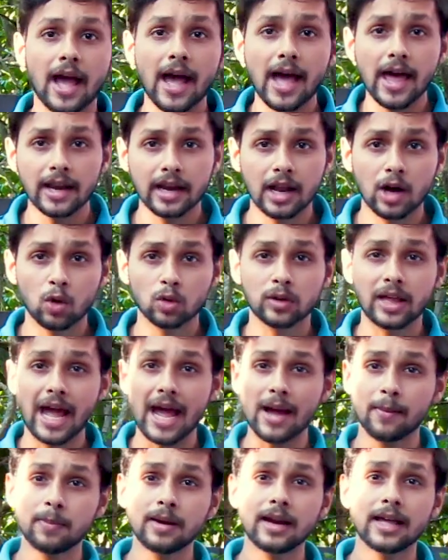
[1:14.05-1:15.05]
And now the
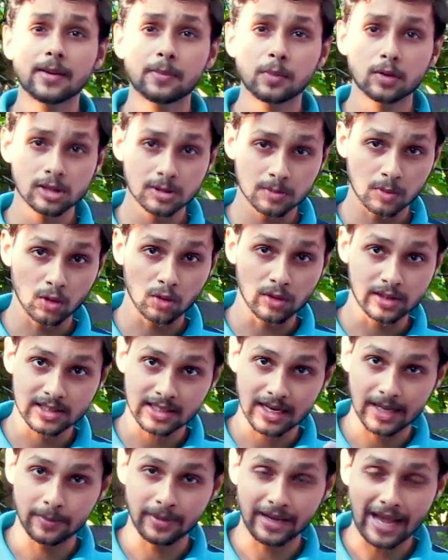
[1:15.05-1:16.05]
Apple AirPods Pro
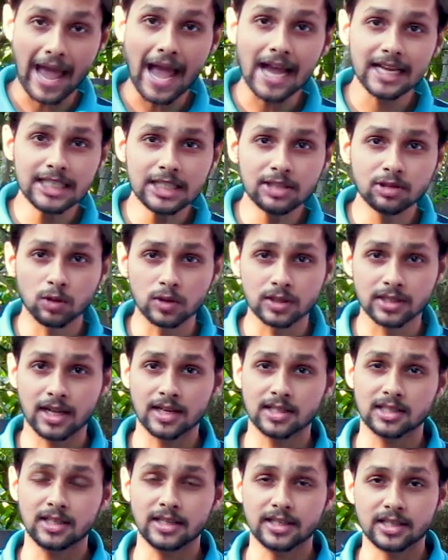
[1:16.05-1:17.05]
is claiming active noise
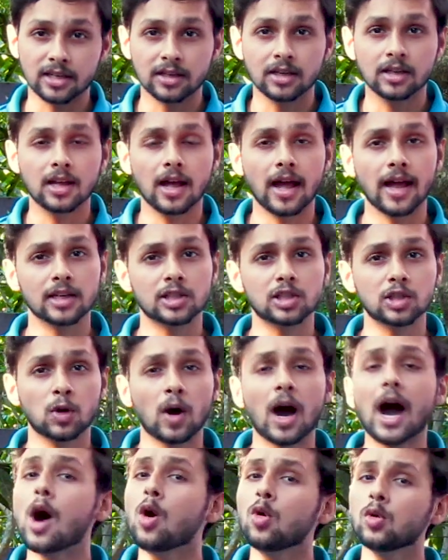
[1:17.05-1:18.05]
cancellation. And
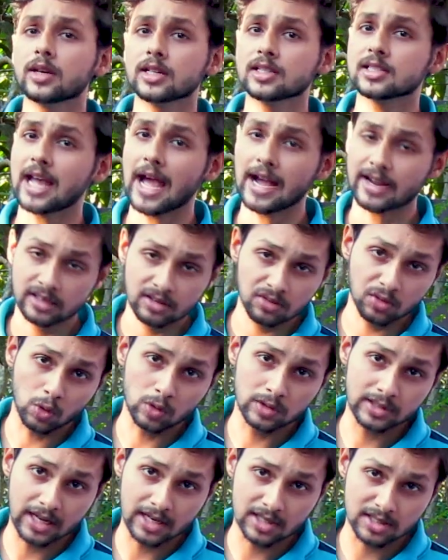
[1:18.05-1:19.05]
so how does active
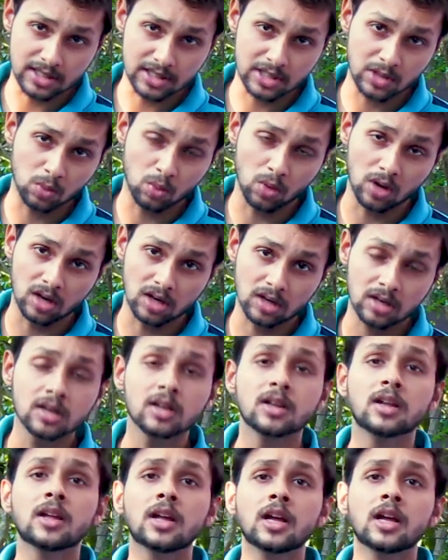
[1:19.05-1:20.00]
noise cancellation work?